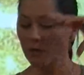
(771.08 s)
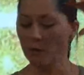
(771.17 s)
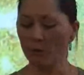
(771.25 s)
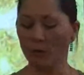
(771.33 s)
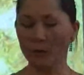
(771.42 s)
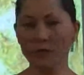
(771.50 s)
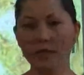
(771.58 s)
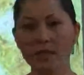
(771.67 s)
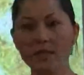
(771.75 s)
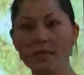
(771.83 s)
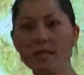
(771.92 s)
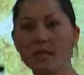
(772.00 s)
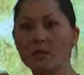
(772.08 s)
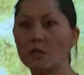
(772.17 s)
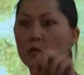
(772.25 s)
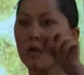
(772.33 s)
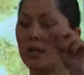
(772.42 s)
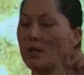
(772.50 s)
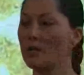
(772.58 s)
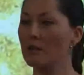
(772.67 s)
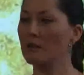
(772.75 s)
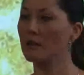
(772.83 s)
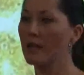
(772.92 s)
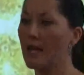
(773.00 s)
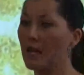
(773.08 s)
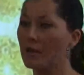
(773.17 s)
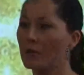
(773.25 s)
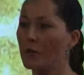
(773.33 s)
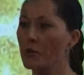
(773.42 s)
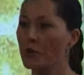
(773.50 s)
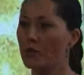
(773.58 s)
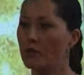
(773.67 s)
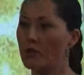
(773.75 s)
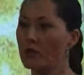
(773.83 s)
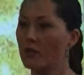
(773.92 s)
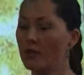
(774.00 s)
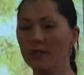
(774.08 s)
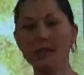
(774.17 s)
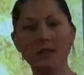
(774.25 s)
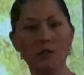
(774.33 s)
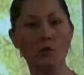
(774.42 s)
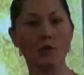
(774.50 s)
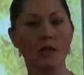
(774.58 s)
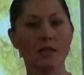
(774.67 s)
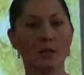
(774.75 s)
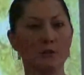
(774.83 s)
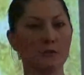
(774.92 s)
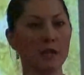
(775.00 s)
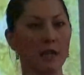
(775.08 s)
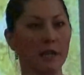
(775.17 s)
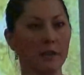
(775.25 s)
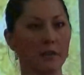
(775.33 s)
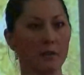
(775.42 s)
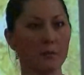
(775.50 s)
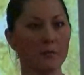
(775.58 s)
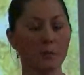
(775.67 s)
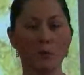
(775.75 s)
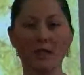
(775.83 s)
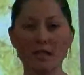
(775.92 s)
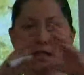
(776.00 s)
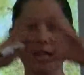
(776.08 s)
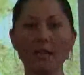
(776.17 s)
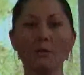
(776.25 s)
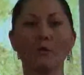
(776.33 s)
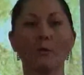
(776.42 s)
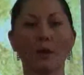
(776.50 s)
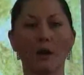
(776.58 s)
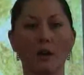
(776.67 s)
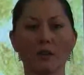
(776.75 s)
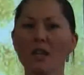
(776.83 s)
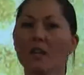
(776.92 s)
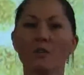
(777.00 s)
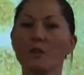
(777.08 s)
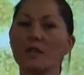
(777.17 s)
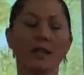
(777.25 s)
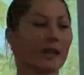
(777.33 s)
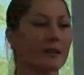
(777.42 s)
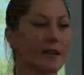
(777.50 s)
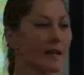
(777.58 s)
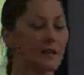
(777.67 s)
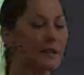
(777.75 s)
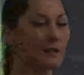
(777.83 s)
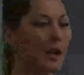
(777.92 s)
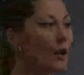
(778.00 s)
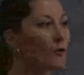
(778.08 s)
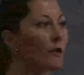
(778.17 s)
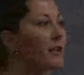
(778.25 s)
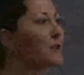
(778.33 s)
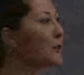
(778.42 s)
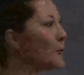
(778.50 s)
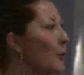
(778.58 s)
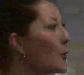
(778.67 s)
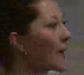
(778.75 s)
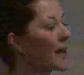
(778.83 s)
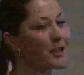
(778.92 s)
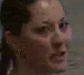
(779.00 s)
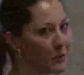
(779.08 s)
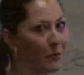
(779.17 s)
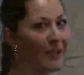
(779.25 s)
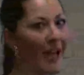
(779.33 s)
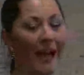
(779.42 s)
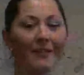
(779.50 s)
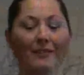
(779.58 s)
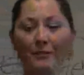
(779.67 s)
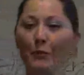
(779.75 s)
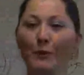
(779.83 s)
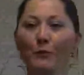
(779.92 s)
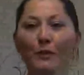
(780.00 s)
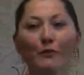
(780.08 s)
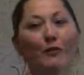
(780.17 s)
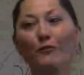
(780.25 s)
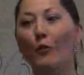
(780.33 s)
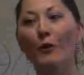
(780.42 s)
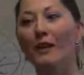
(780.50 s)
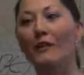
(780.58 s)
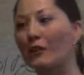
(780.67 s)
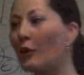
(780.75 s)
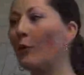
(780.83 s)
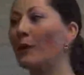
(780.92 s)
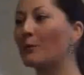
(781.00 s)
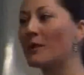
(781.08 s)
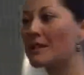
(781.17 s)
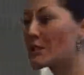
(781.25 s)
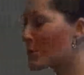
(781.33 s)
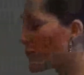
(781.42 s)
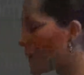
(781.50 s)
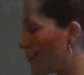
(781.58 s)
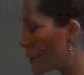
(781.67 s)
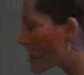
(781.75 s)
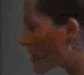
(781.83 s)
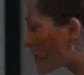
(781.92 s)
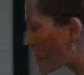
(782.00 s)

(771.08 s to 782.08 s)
when we can deconstruct our emotions, and deconstruct our feelings, we can take them apart, just like that little radio or gadget we had when we were 4 years old and we desperately wanted to